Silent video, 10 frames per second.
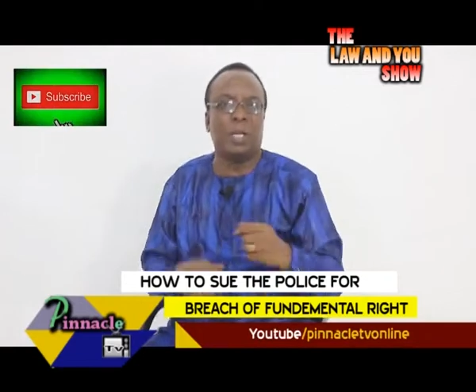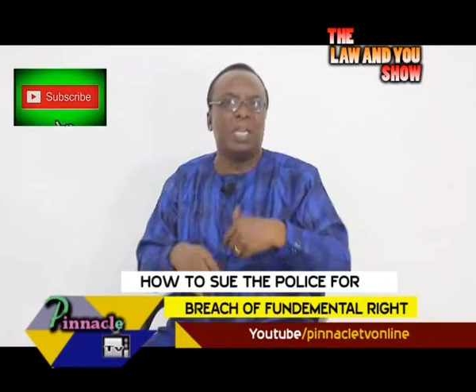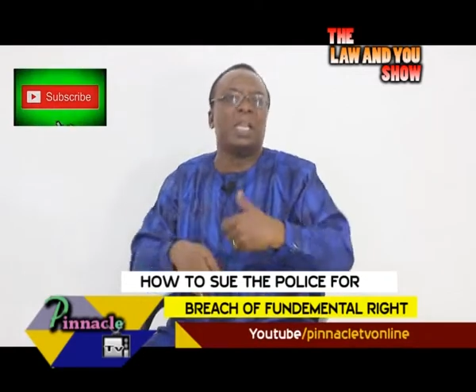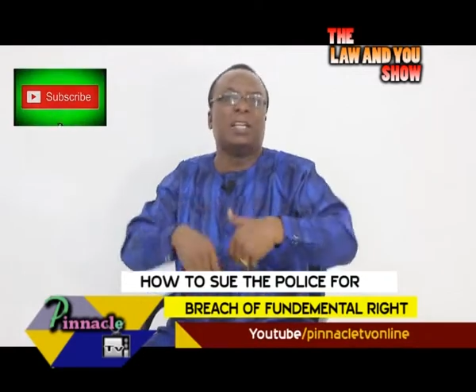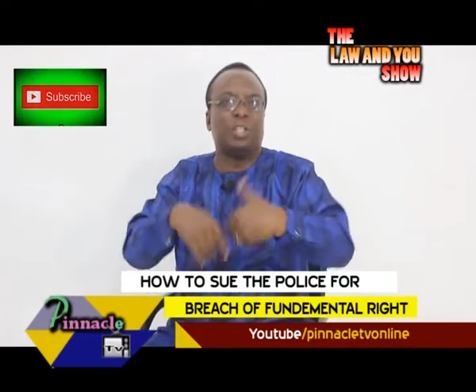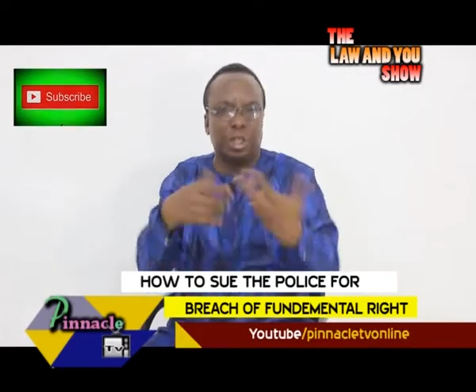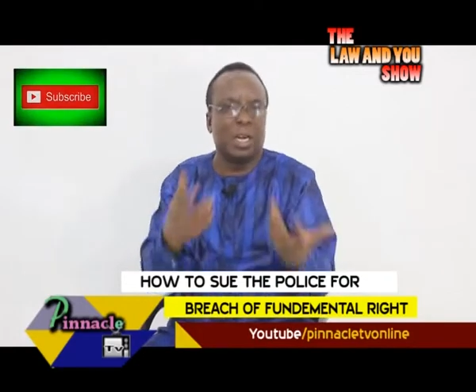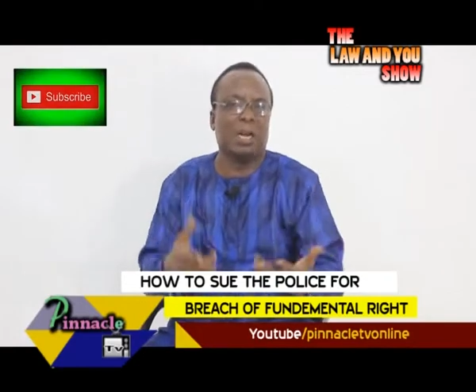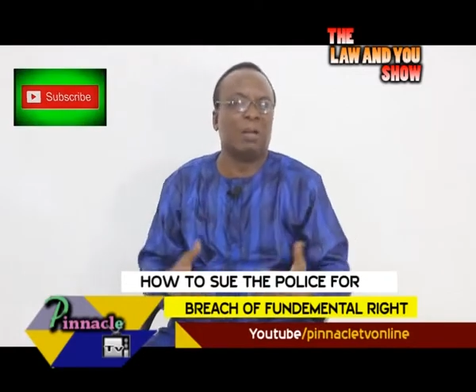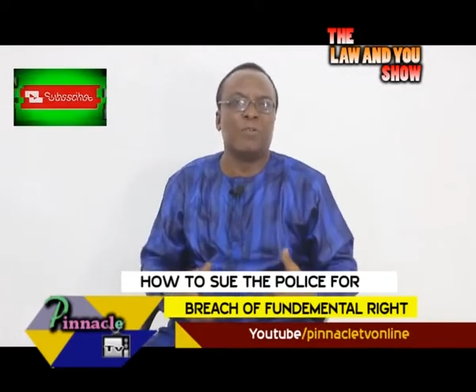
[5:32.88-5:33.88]
in
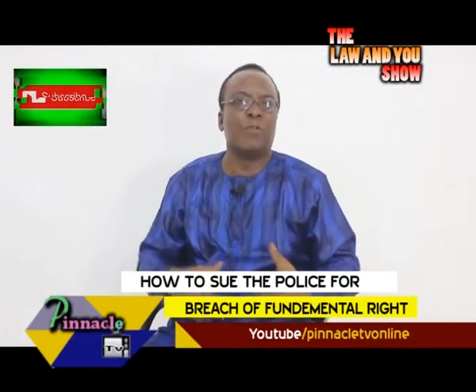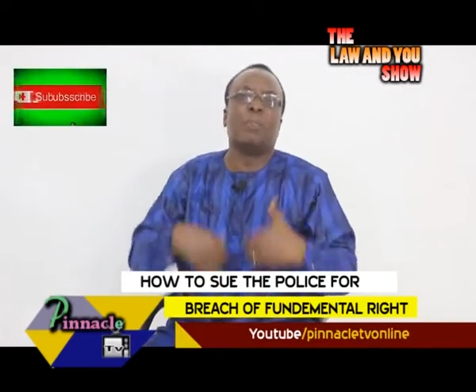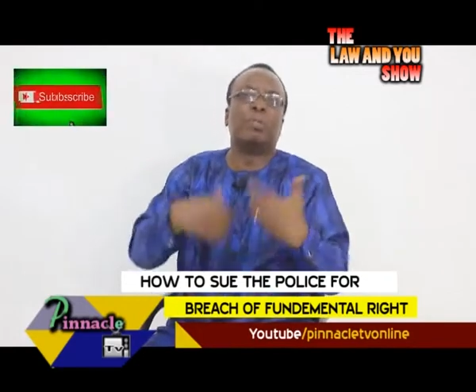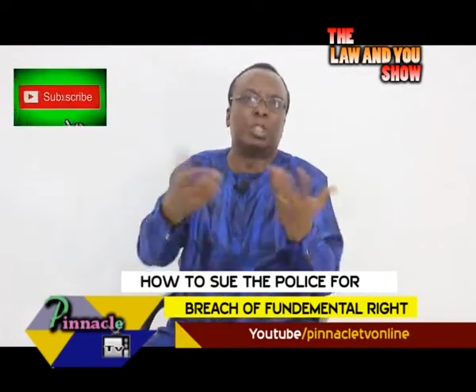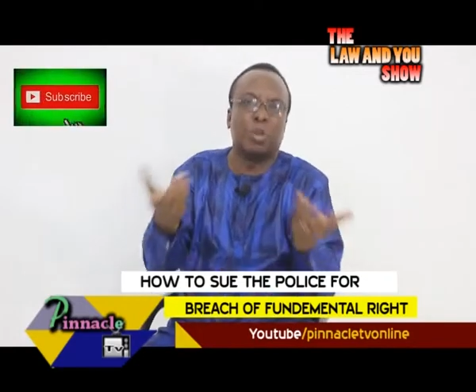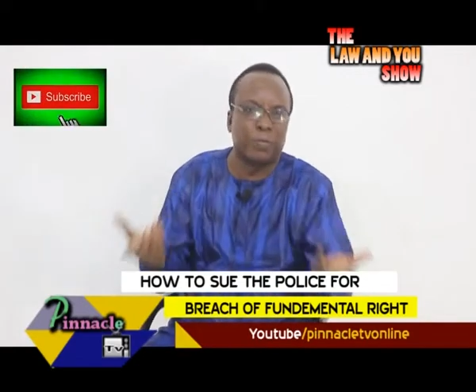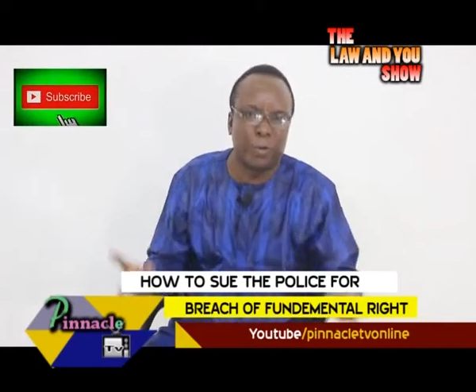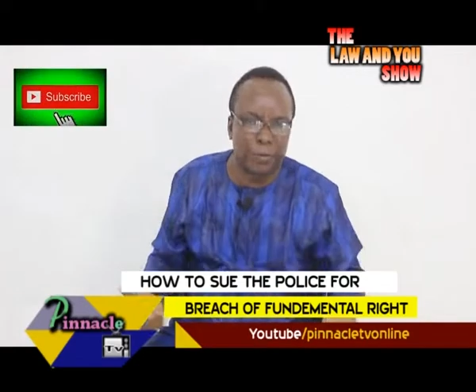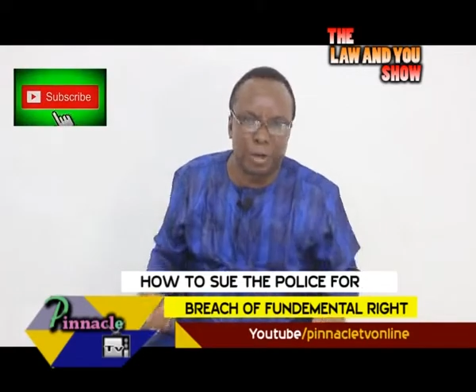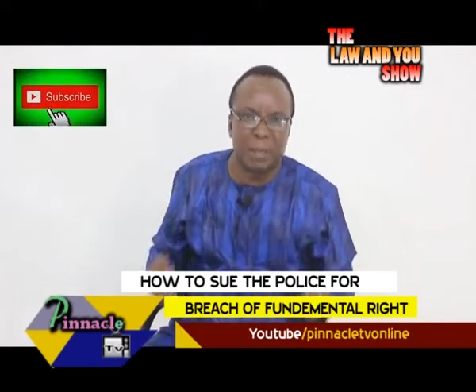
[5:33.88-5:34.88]
Nigeria for breach of
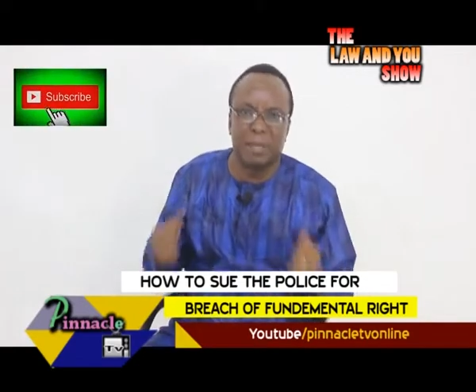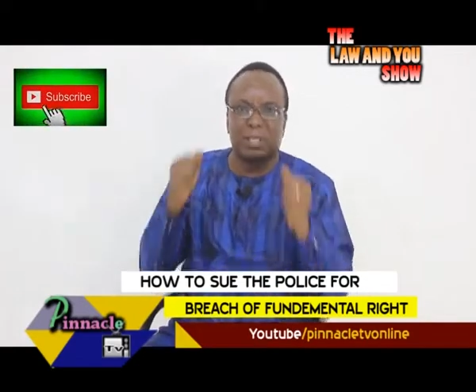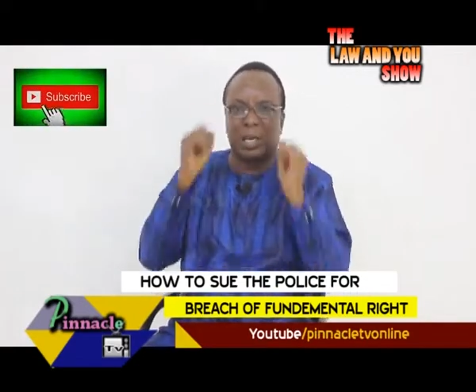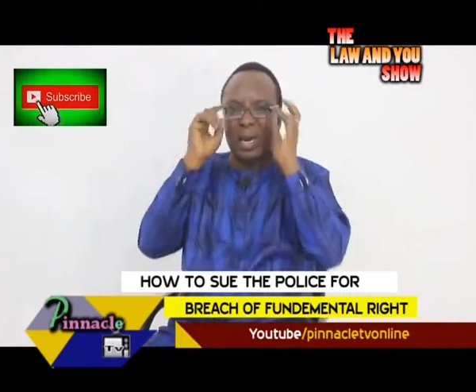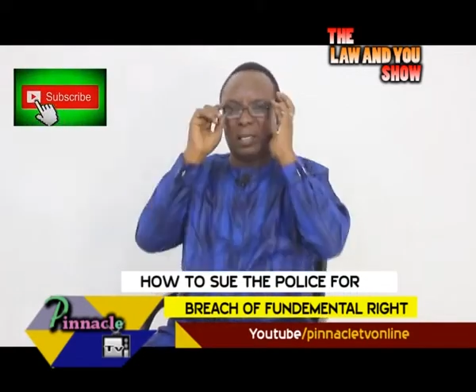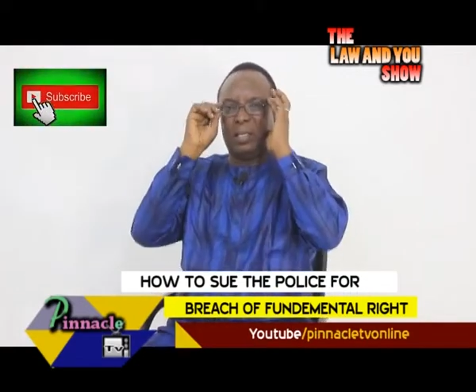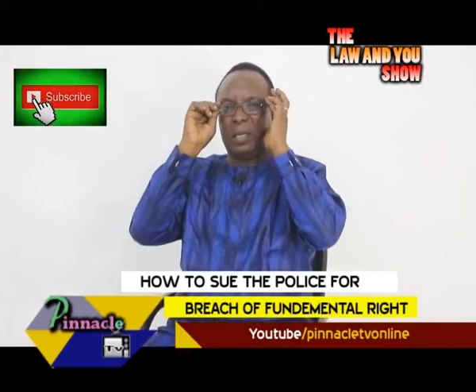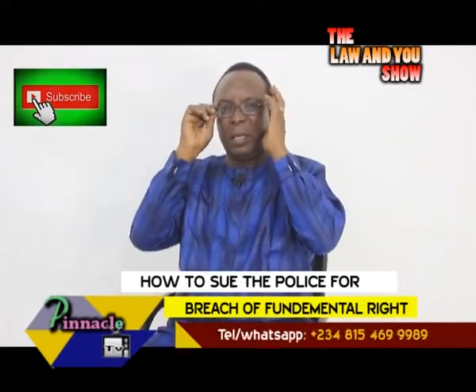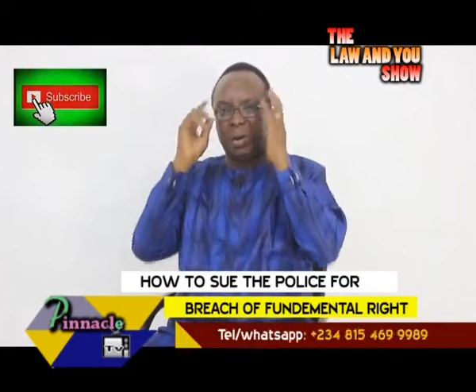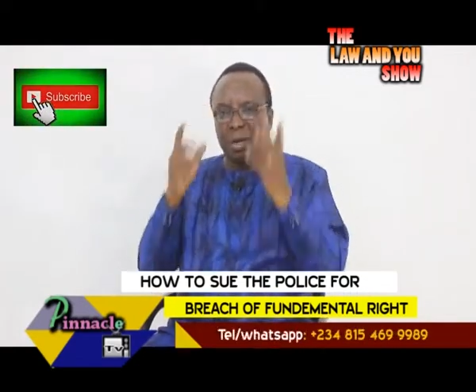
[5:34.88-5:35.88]
your fundamental rights?
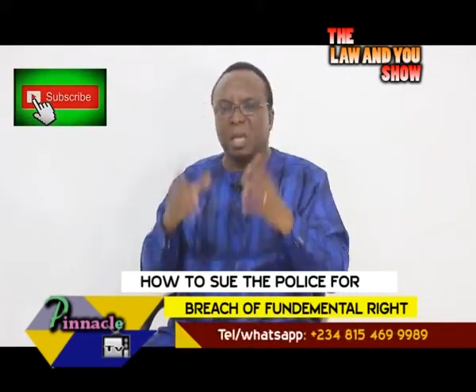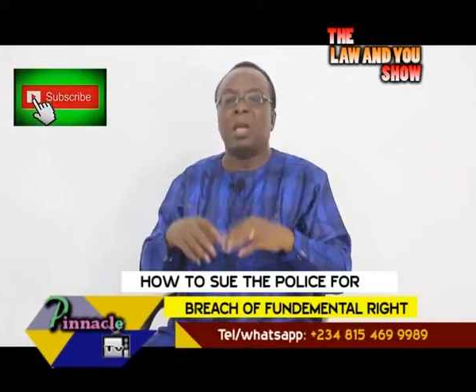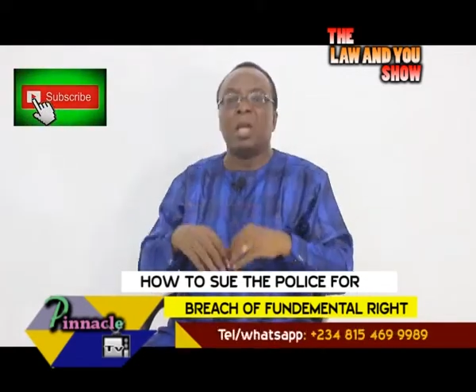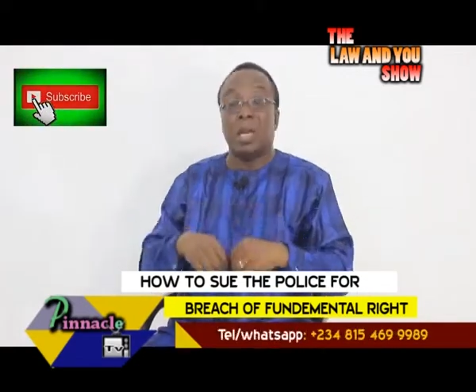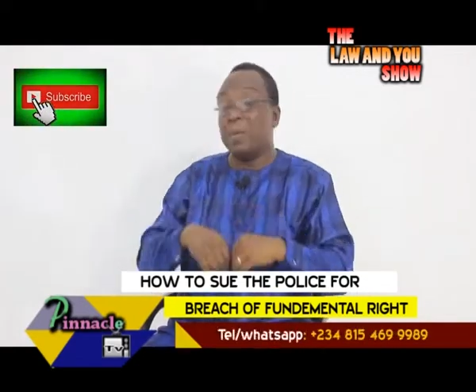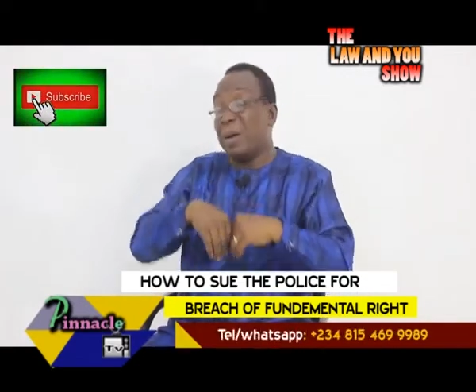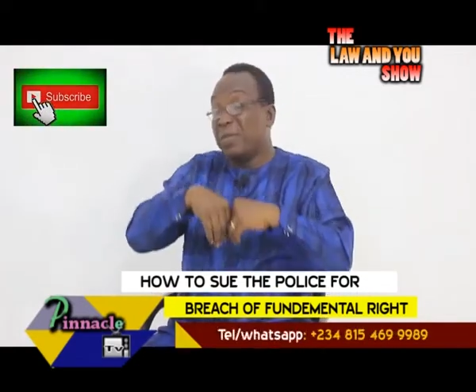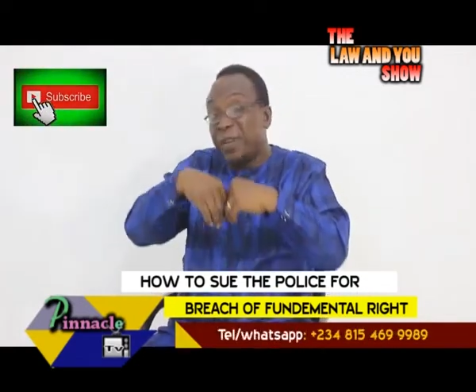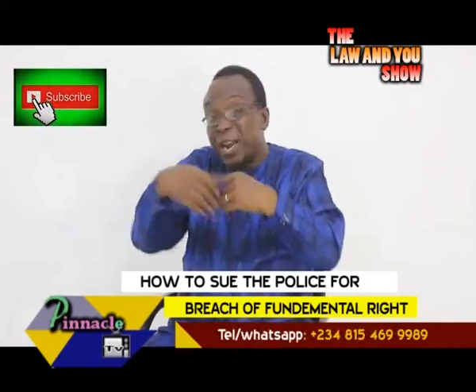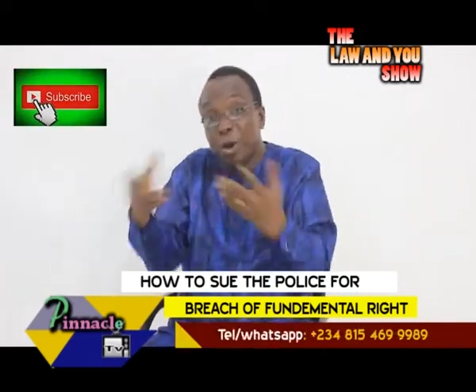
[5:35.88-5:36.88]
Okay, they might
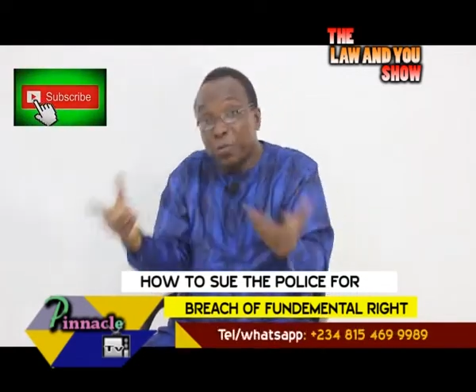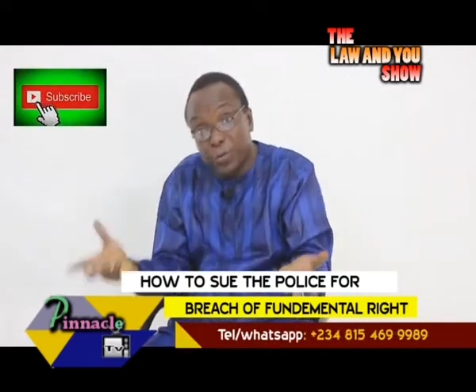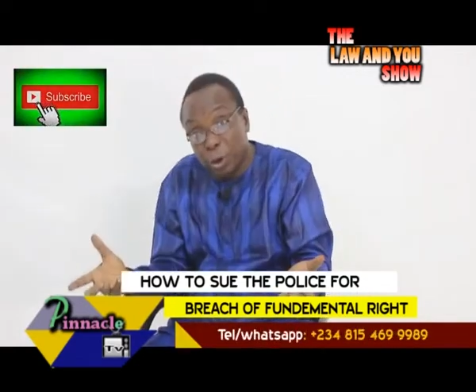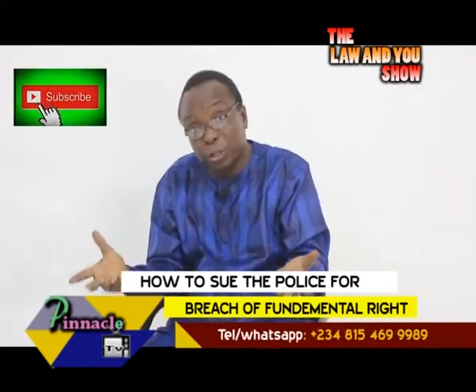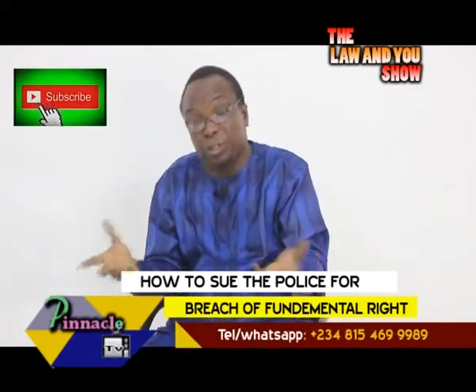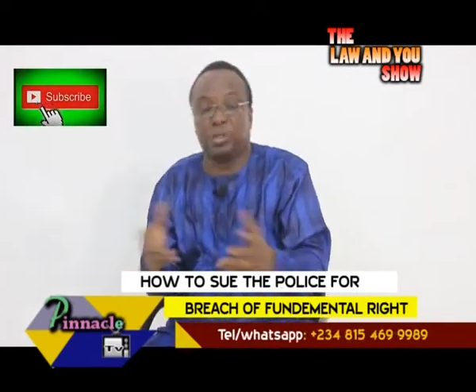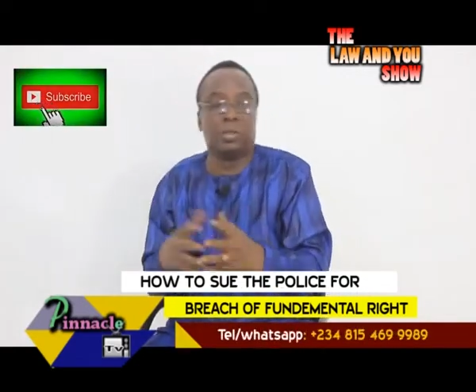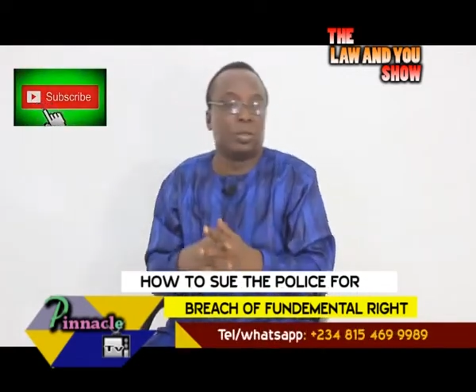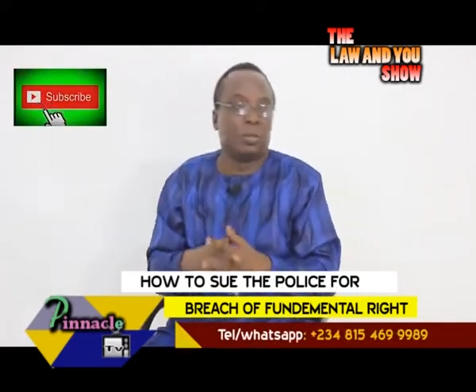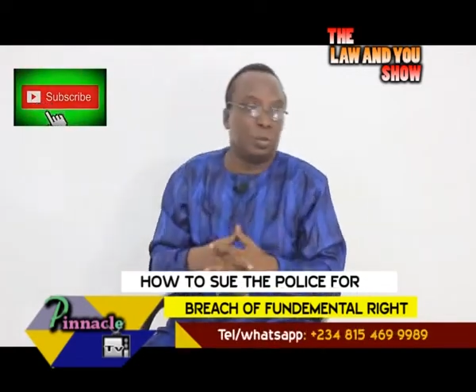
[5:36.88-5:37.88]
be very obvious
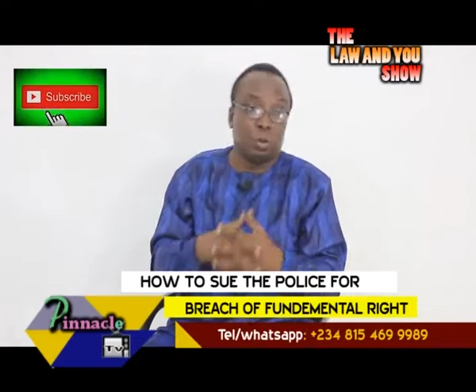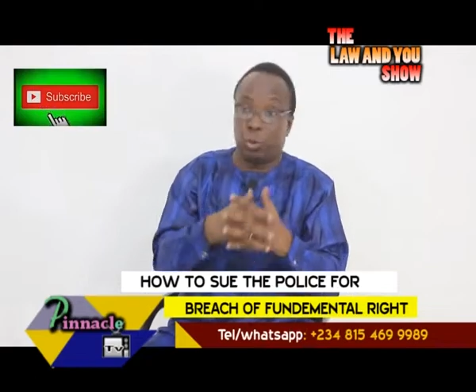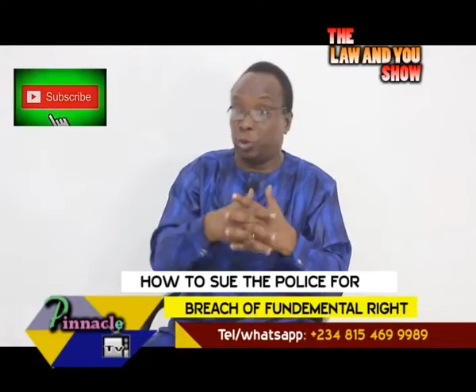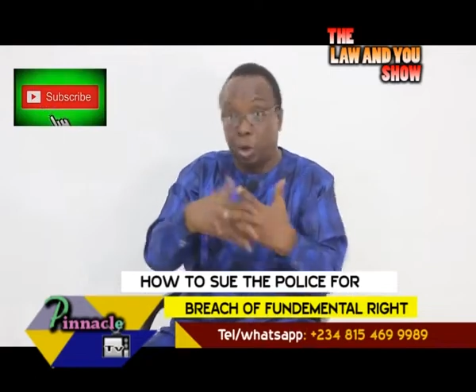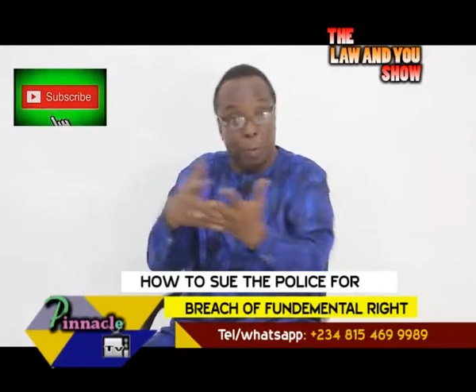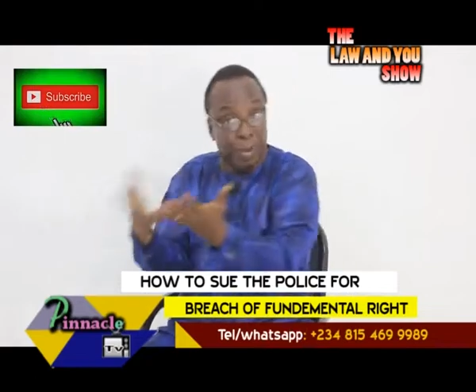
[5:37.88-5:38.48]
to some